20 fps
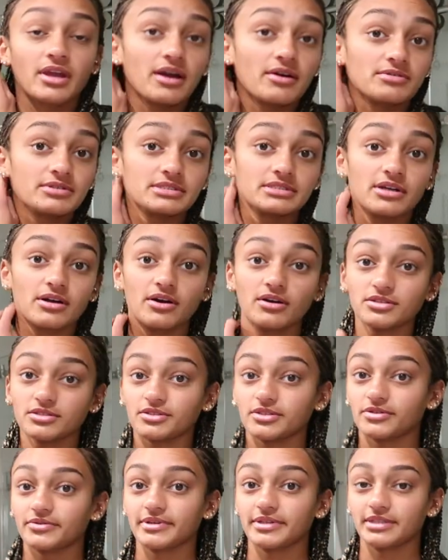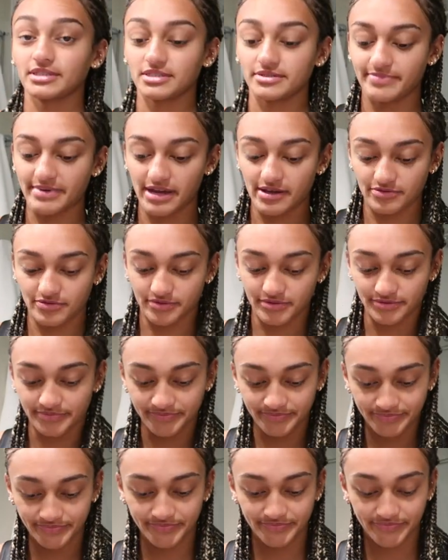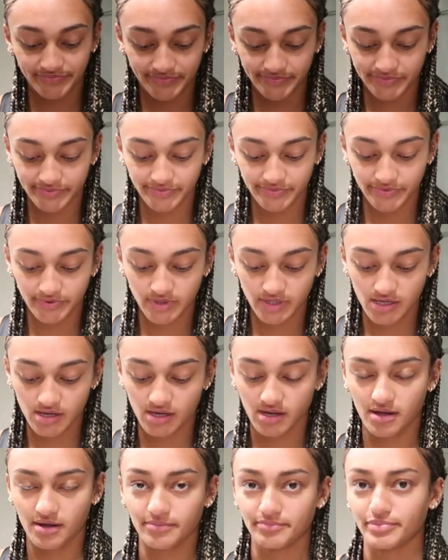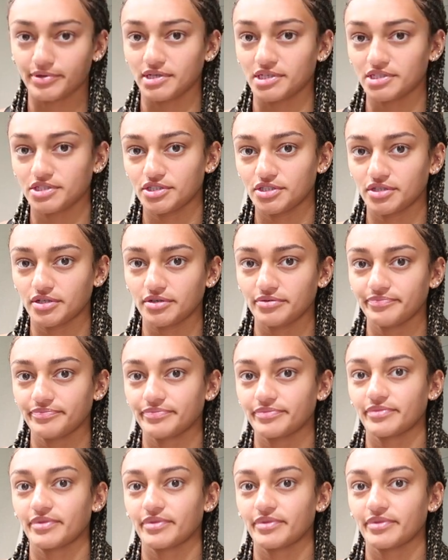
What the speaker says: I was also in this bathroom, I'm pretty sure.